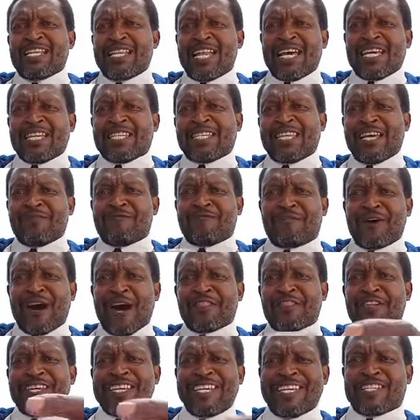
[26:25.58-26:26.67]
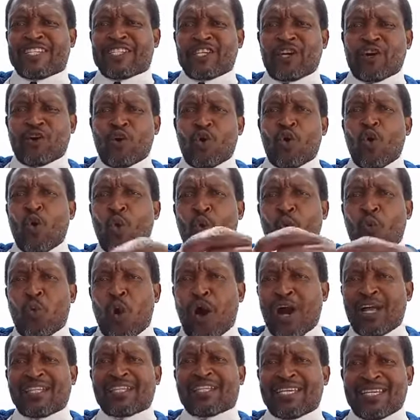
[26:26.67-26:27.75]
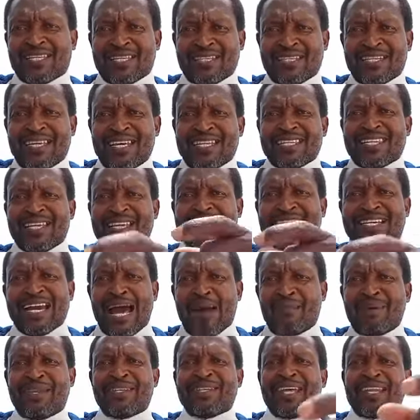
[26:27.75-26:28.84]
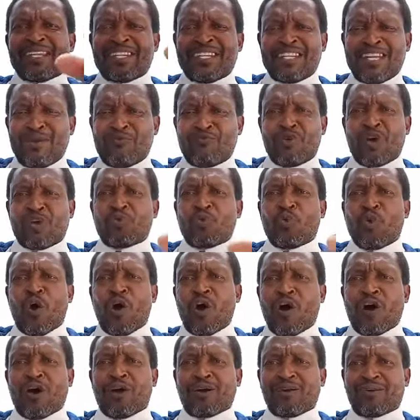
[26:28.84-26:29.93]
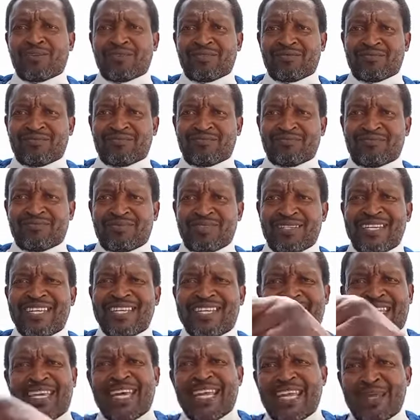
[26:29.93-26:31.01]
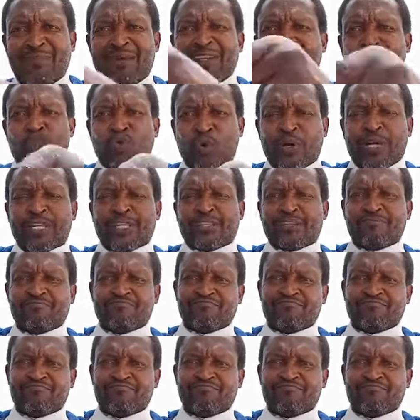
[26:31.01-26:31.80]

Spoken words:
Like their father, Esau, who wanted the garment that Nimrod wore, he killed him and he took it.